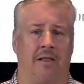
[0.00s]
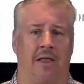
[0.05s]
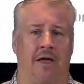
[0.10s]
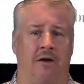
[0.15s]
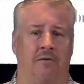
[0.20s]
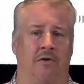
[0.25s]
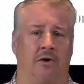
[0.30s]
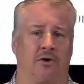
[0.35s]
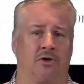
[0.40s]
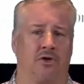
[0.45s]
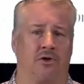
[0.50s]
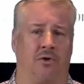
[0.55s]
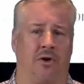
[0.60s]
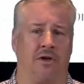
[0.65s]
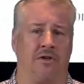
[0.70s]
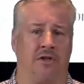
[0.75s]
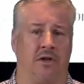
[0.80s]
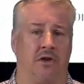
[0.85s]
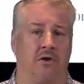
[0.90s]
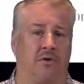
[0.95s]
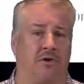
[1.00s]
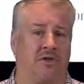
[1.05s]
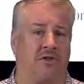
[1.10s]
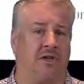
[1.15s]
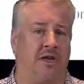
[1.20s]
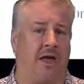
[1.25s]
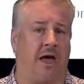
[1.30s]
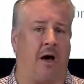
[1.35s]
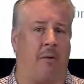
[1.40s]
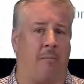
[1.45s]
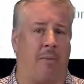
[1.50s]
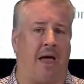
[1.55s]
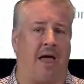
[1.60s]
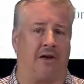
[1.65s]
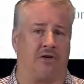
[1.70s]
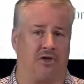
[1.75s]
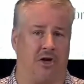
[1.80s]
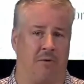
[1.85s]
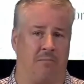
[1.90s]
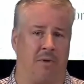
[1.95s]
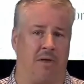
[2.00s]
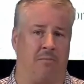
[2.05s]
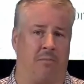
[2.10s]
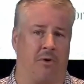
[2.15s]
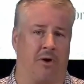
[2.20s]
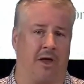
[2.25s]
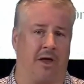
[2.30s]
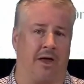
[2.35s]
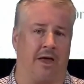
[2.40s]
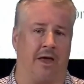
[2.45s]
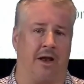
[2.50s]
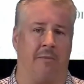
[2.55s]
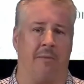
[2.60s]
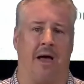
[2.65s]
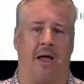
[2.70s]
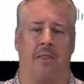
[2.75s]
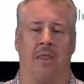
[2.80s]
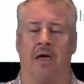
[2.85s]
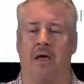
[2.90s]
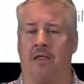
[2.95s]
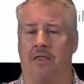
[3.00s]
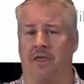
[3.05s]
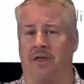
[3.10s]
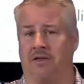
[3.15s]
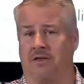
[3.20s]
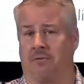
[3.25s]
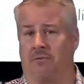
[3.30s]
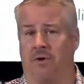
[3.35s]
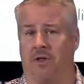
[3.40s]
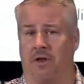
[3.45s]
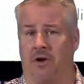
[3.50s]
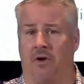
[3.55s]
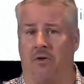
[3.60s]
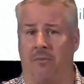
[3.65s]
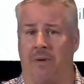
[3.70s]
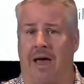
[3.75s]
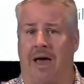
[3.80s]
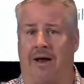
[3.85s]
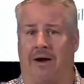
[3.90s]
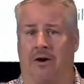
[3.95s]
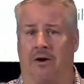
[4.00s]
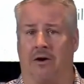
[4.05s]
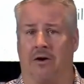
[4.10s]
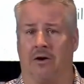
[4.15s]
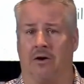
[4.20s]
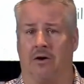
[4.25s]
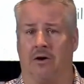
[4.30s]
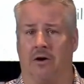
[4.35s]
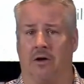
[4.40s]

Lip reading: outlet of your choice and you'll see how passionate people can get about things that really don't matter.